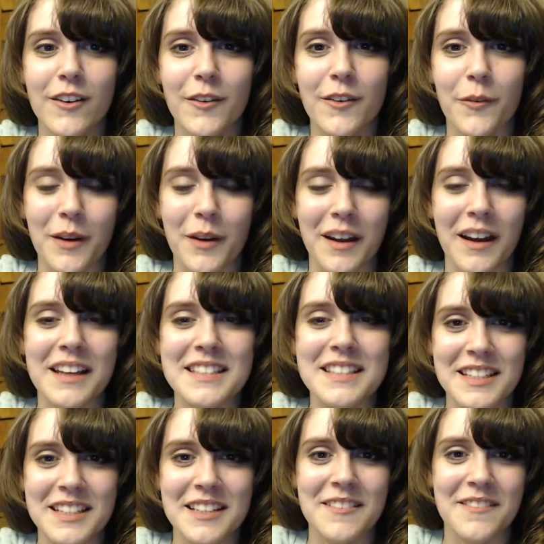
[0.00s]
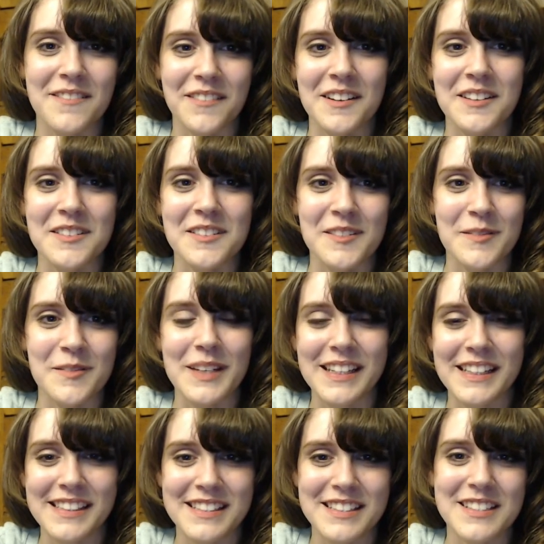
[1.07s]
What I see in front of
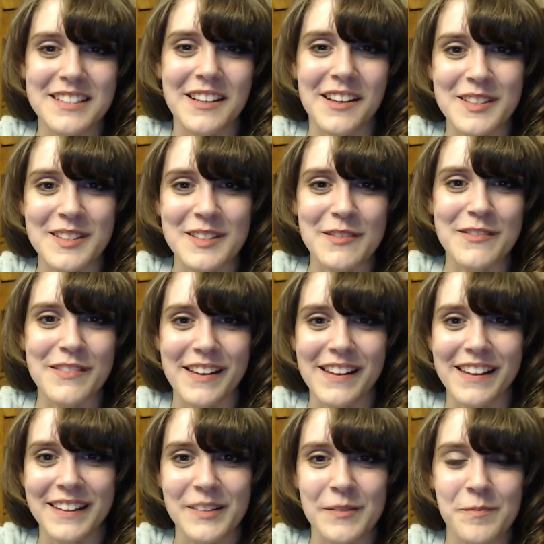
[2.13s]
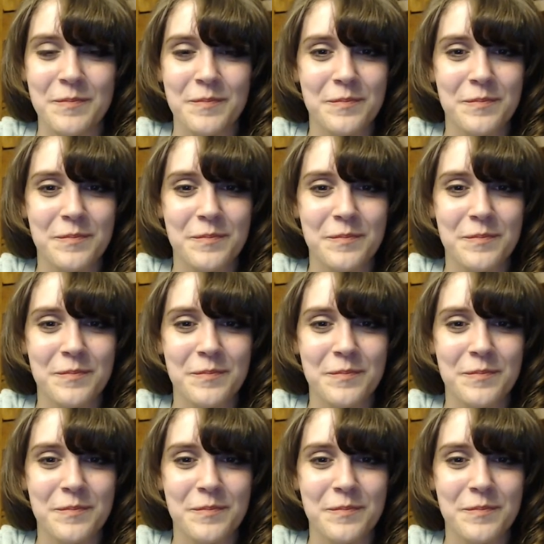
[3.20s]
me is just a villain.